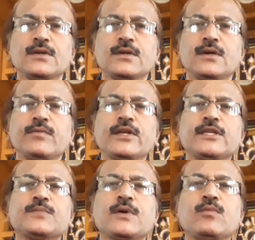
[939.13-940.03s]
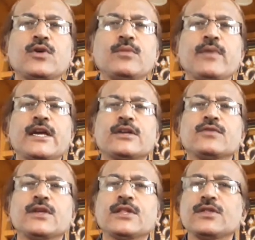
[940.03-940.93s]
varies from one bank
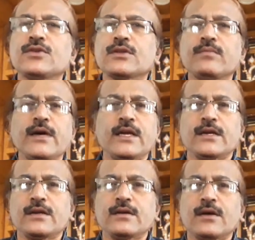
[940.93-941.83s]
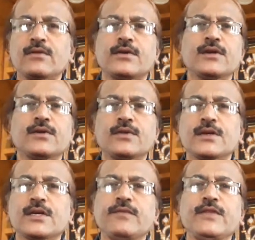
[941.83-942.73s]
to another bank according to the
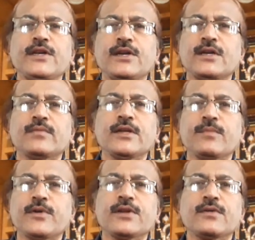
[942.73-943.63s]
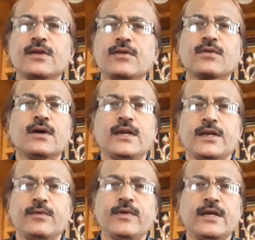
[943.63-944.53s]
convenience of the particular
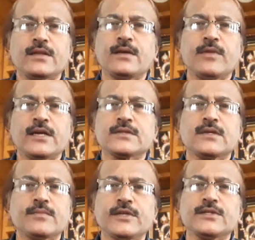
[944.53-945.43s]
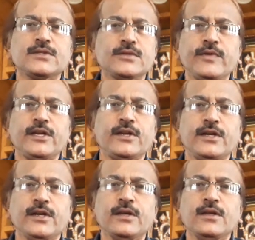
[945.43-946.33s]
locality where the banks are being situated.